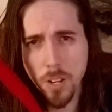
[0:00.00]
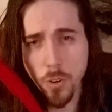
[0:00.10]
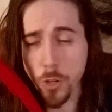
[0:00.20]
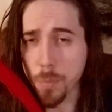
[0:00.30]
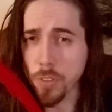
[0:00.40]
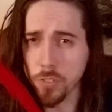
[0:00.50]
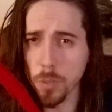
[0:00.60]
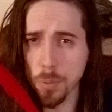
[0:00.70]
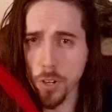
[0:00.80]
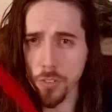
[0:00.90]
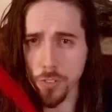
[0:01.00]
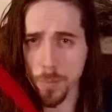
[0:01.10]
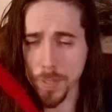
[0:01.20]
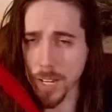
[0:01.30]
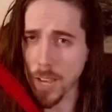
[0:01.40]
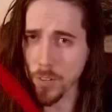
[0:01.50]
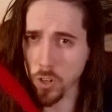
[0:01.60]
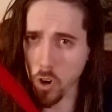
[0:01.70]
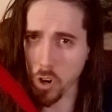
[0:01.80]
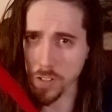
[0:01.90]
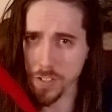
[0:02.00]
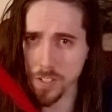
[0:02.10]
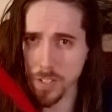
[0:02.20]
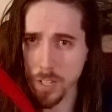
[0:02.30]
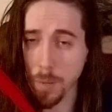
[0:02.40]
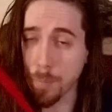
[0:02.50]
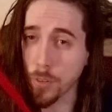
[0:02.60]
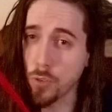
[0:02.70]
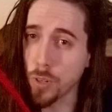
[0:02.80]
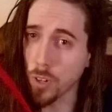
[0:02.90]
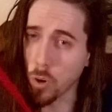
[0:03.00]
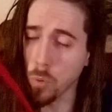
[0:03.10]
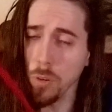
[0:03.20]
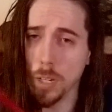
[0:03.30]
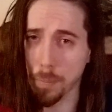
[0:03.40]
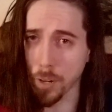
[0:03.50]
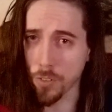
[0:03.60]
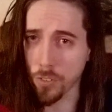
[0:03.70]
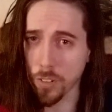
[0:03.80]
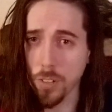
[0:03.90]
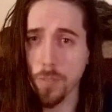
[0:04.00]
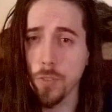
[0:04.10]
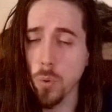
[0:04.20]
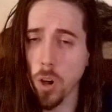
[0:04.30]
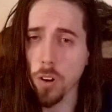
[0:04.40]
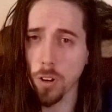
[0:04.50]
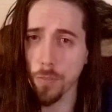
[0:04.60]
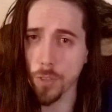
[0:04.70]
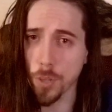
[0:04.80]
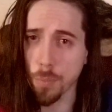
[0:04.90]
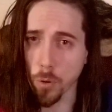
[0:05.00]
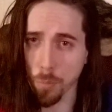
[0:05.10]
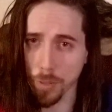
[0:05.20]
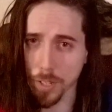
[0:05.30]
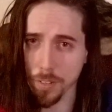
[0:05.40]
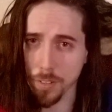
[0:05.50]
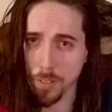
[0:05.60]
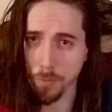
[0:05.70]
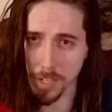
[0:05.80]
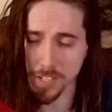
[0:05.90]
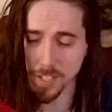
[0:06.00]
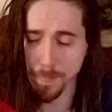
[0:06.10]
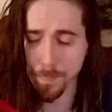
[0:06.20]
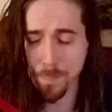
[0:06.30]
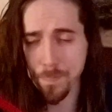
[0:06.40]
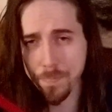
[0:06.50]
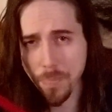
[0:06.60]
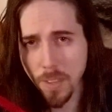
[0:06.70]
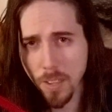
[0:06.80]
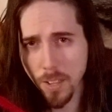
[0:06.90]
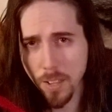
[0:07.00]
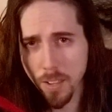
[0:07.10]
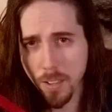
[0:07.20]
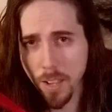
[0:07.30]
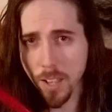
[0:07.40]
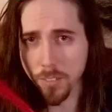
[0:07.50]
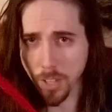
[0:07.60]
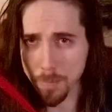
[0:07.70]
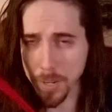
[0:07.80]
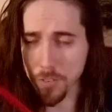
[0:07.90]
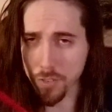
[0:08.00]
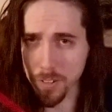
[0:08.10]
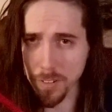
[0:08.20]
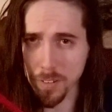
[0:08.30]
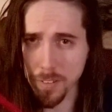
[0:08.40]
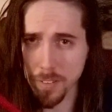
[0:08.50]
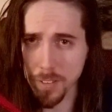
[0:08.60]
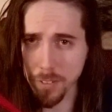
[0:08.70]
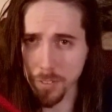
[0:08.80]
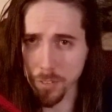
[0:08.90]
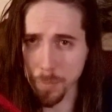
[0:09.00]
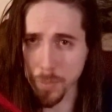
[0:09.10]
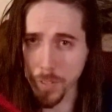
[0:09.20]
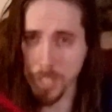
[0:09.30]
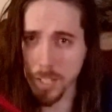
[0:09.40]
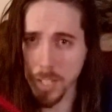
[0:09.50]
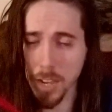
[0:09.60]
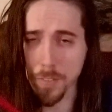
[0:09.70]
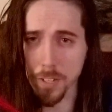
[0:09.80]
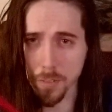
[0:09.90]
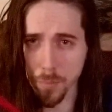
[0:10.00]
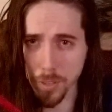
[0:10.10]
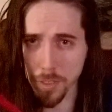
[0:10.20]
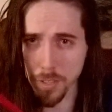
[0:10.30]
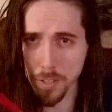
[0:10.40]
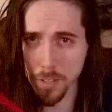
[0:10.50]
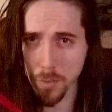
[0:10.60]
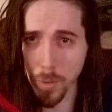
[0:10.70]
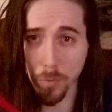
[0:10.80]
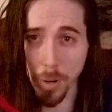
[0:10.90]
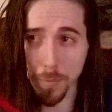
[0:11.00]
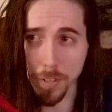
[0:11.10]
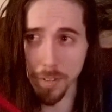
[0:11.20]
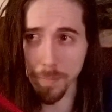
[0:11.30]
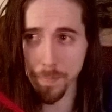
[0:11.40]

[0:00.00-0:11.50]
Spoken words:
No, you must still purchase them, and they have a cost, but you can only purchase it if you are of the appropriate race. As I mentioned, there is a bit of a caveat with well-rounded.